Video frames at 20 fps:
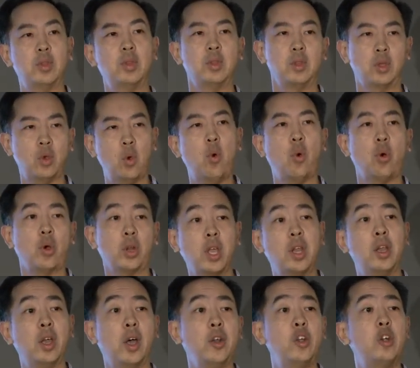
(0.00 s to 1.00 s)
the core
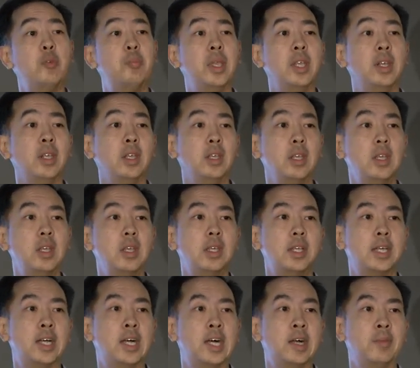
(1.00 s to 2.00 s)
kind of underpinning,
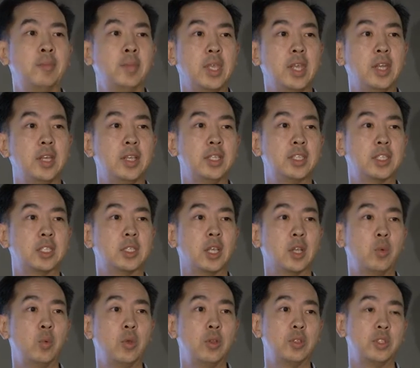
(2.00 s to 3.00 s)
and this is
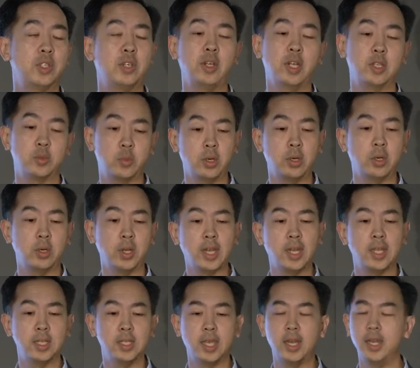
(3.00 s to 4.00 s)
like one of those areas where
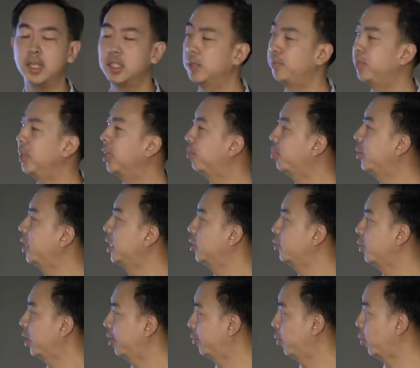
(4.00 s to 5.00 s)
it ends up being pretty
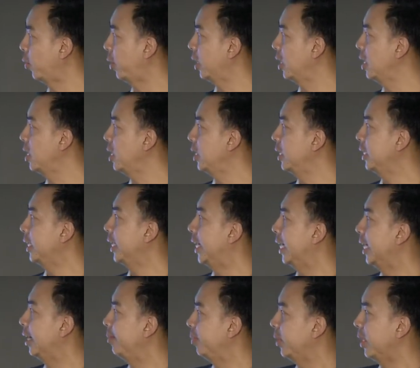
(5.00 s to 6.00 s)
straightforward.
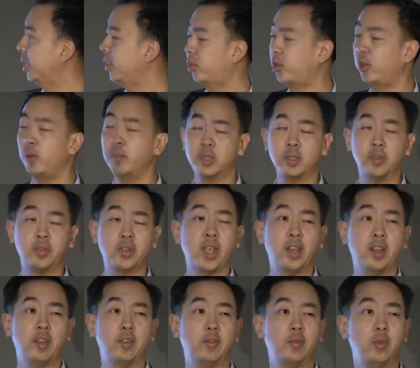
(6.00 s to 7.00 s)
In terms of
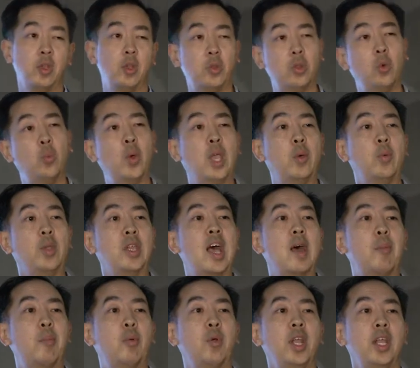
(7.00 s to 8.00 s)
kind of the way we
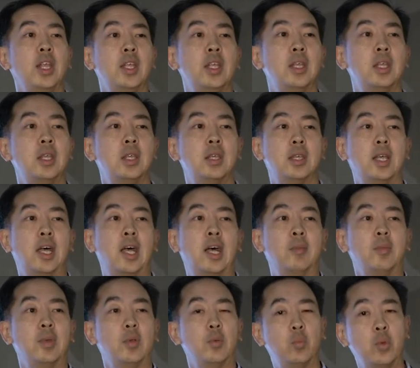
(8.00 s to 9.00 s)
operate,
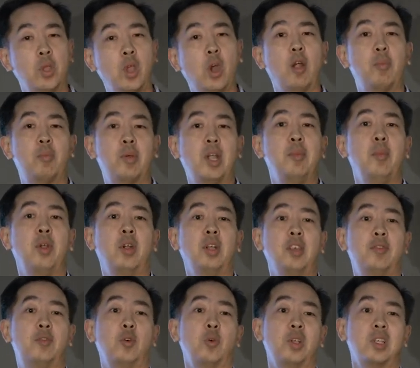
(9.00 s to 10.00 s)
we are
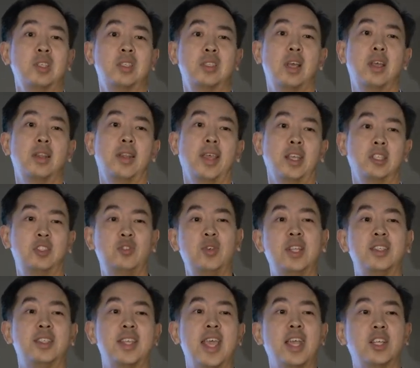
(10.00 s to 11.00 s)
primarily focused on like
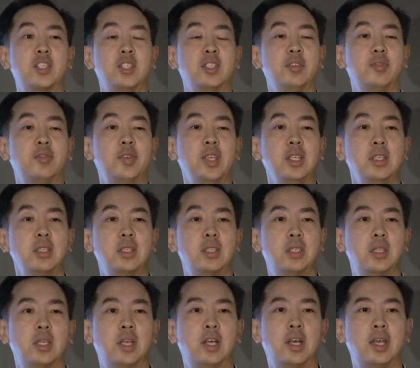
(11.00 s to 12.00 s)
transaction
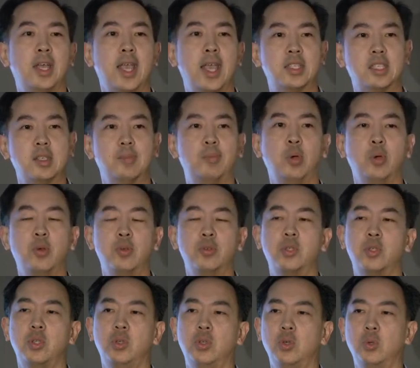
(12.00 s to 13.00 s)
fees as
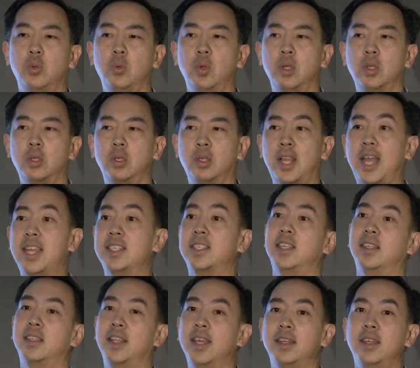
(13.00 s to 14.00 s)
opposed to
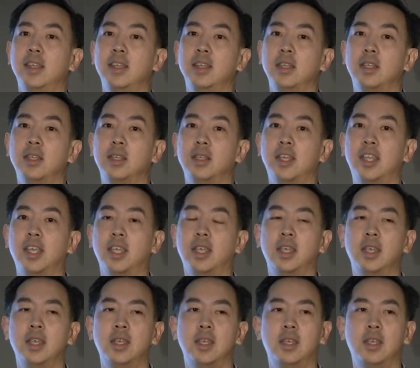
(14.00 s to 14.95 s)
classic lending. I think